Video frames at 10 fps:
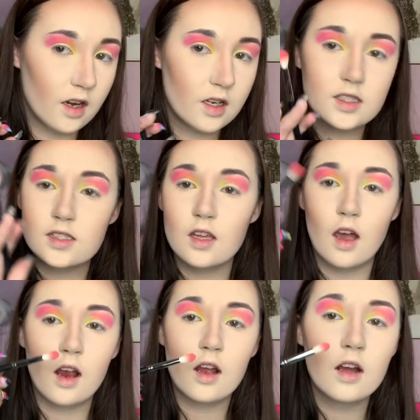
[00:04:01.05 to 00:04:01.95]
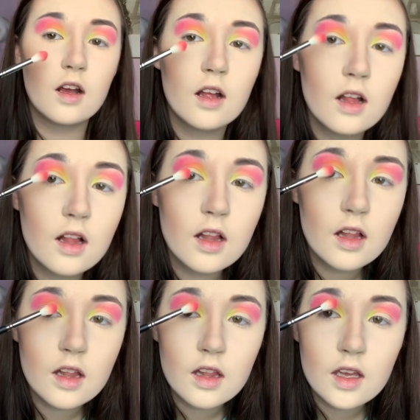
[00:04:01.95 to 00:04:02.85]
Cause look.
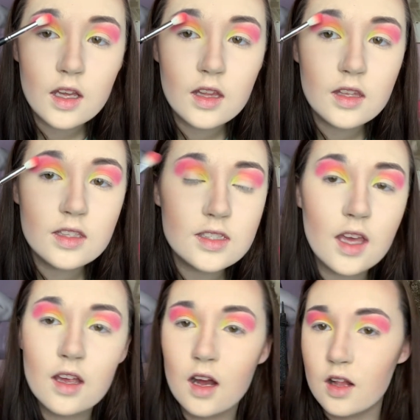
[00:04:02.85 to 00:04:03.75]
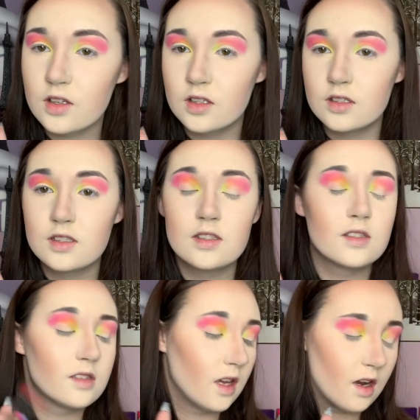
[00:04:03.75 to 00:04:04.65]
I did these own colors.
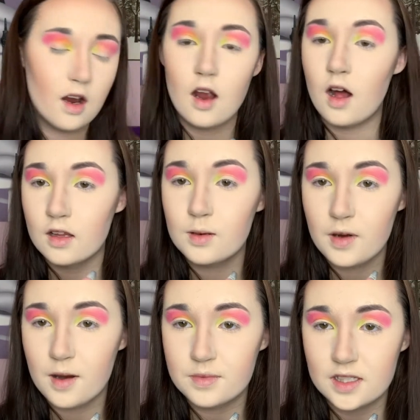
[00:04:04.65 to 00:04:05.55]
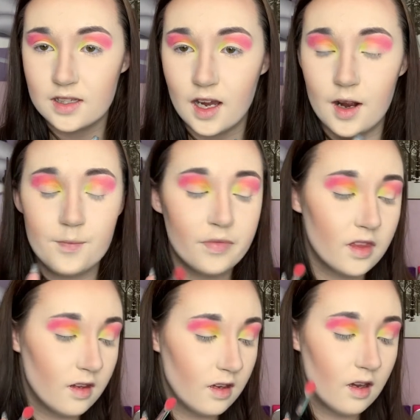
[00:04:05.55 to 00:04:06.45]
Like, Colourpop did that.
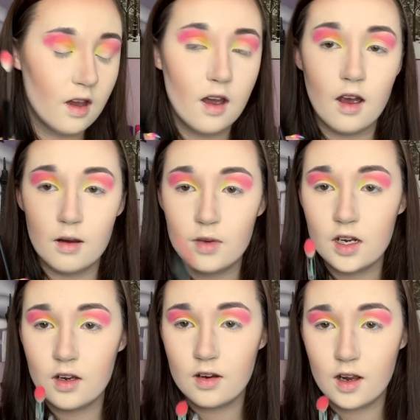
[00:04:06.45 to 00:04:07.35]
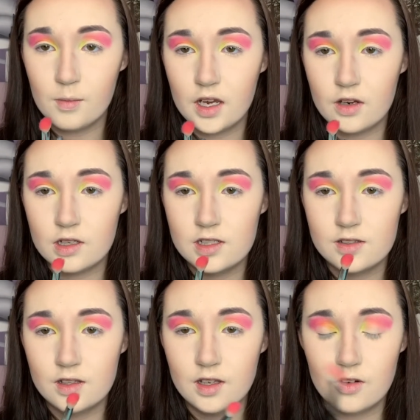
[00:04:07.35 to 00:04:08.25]
I'm gonna go cut my crease
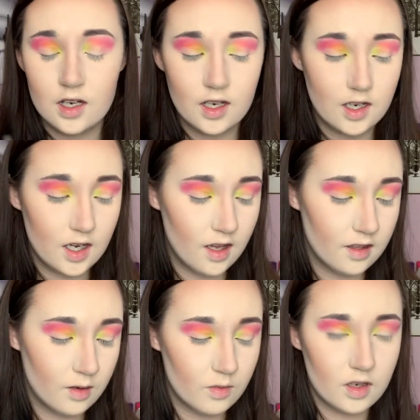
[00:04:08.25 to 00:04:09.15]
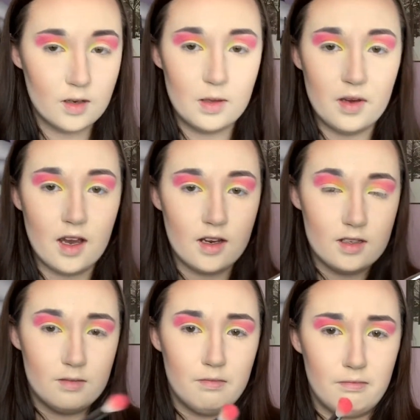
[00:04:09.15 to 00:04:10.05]
really quick, and then we're gonna be back.
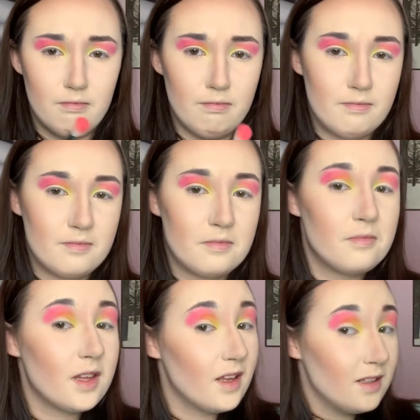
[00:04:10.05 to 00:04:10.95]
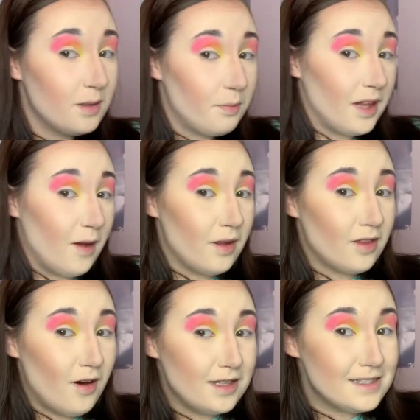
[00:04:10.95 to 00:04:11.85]
Play with
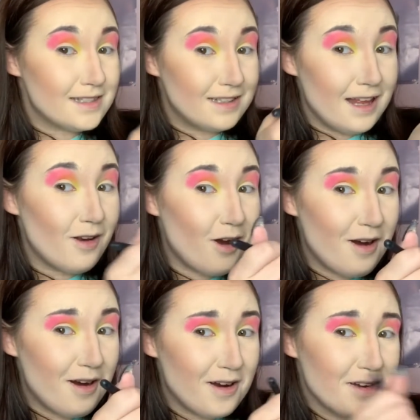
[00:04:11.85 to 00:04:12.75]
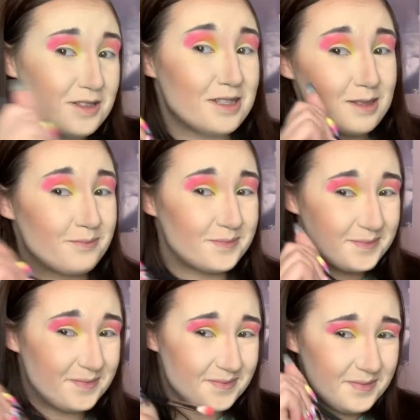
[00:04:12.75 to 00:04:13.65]
all these glitters!
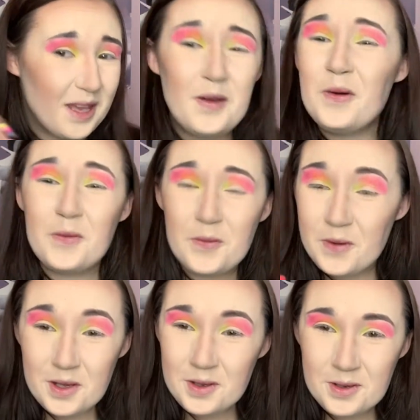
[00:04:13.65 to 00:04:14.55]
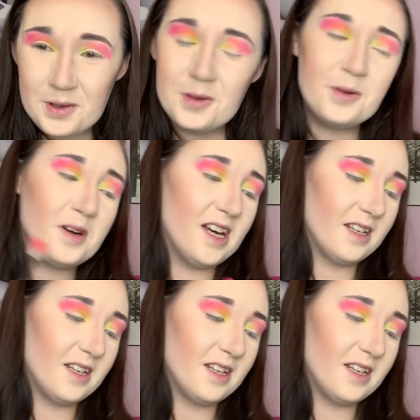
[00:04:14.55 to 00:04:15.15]
Woo!